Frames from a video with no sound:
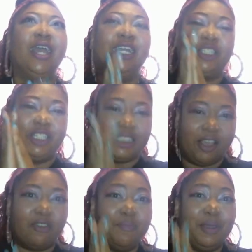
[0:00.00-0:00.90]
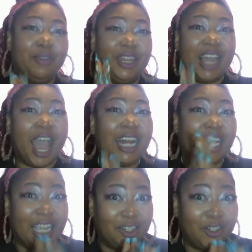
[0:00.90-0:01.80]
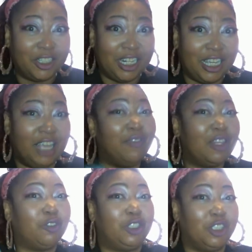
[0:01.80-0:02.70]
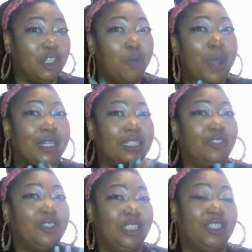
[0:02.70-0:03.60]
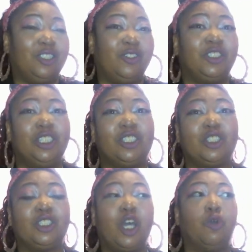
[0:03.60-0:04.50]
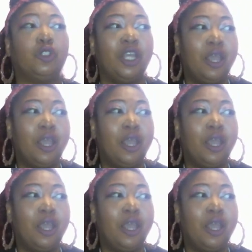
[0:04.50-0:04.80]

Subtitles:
She's given me that energy, even though she's nobody's little sister and she's a Soch.